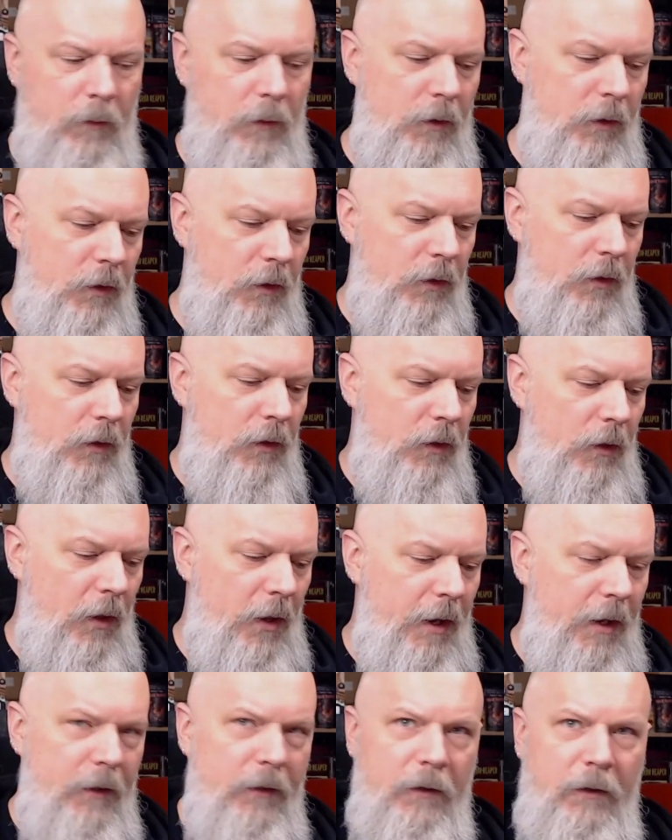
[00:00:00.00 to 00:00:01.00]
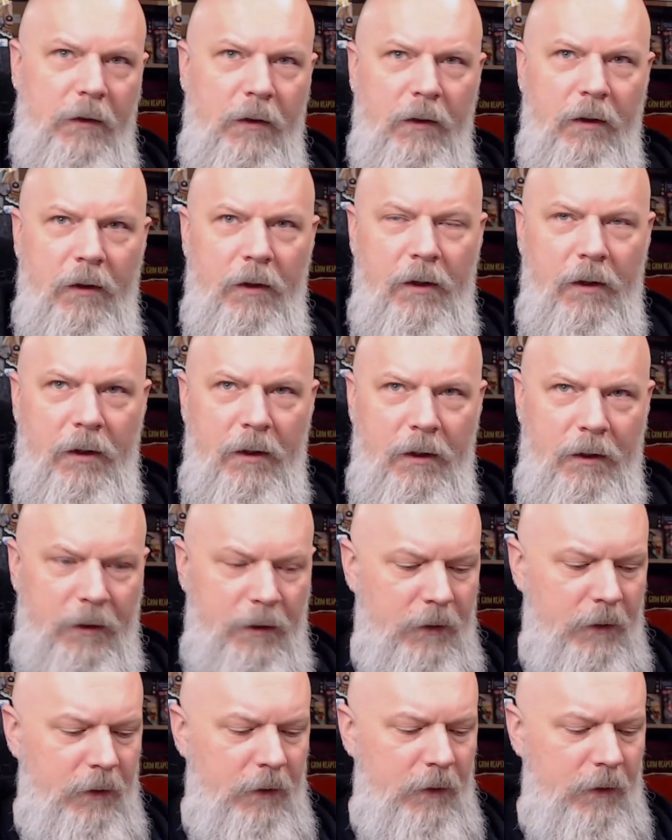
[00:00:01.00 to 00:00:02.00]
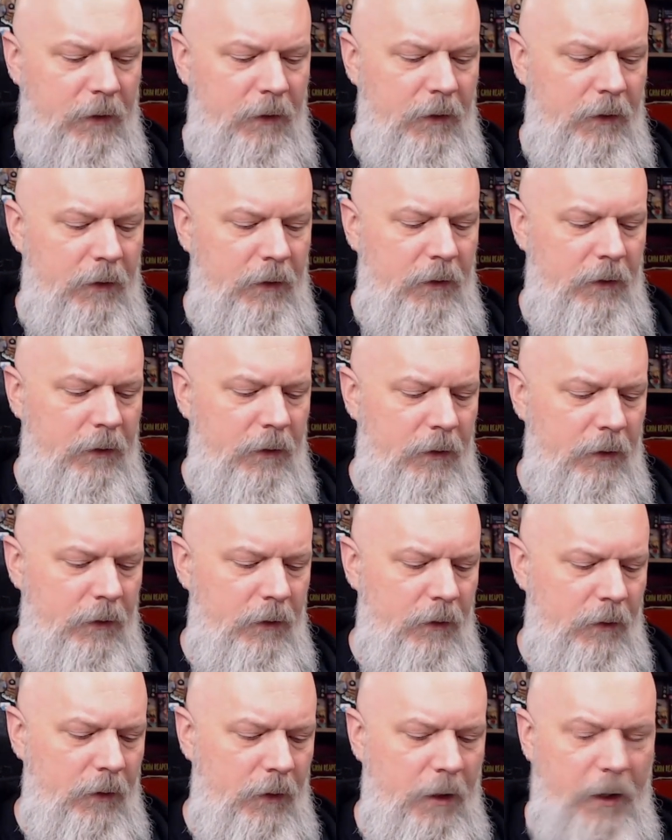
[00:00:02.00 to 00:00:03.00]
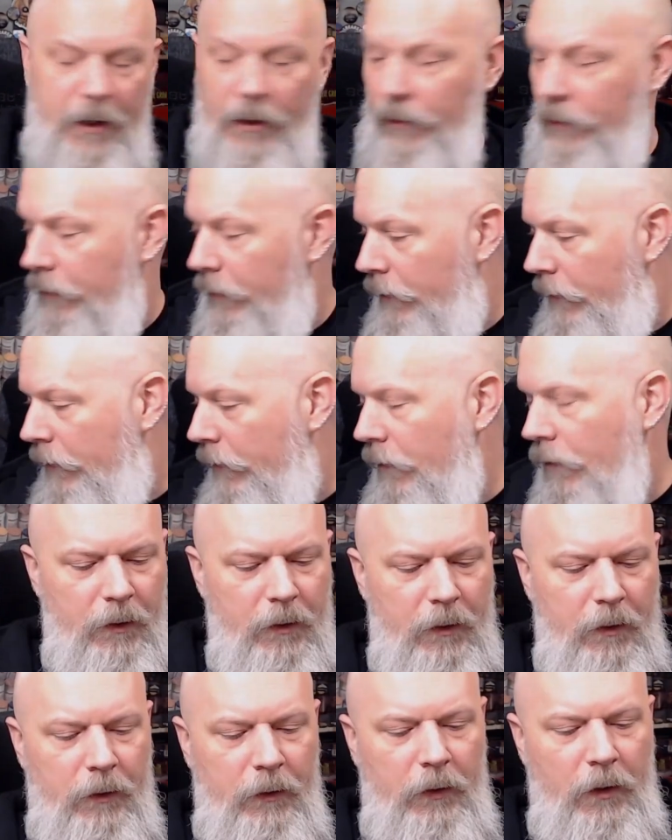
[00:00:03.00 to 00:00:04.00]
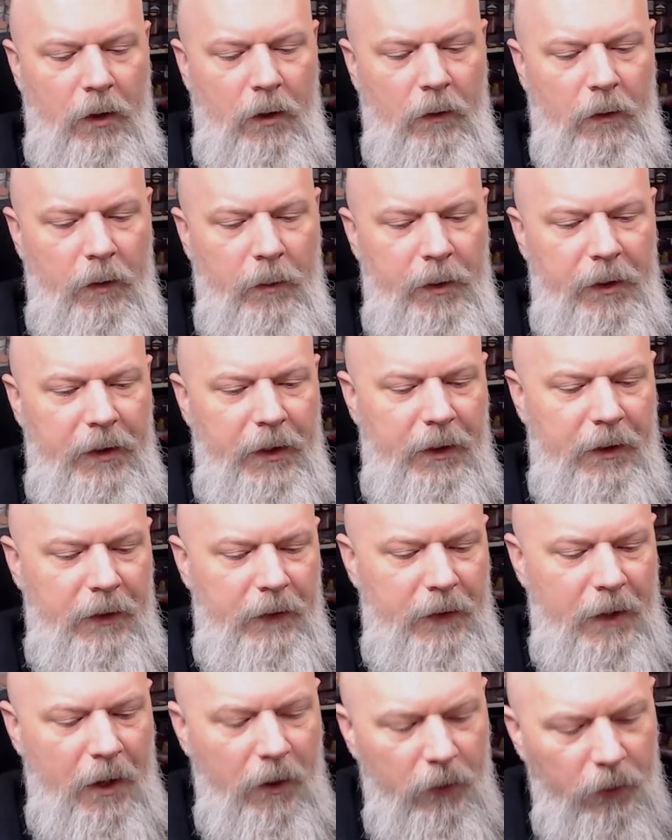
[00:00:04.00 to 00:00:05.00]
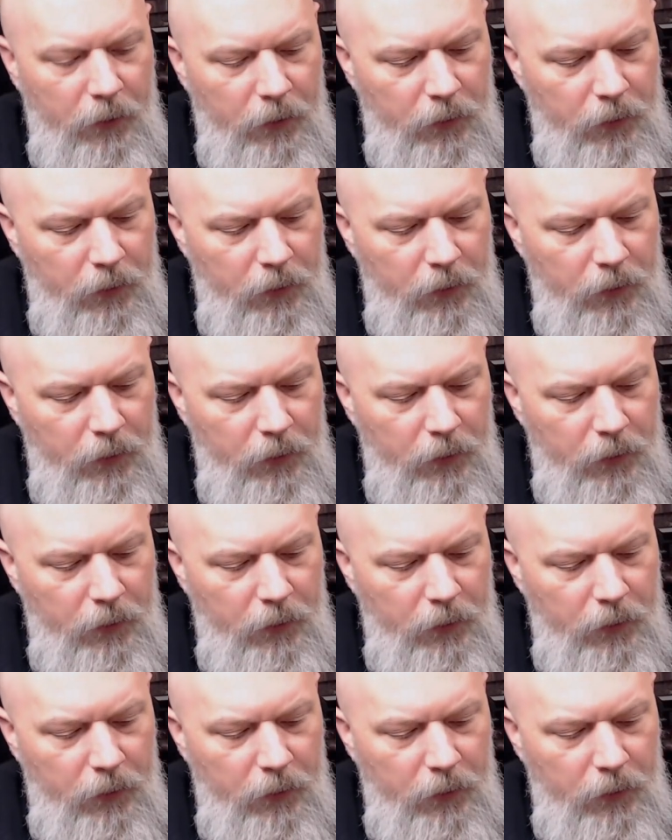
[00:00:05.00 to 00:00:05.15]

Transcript: Slice. So let me take this out.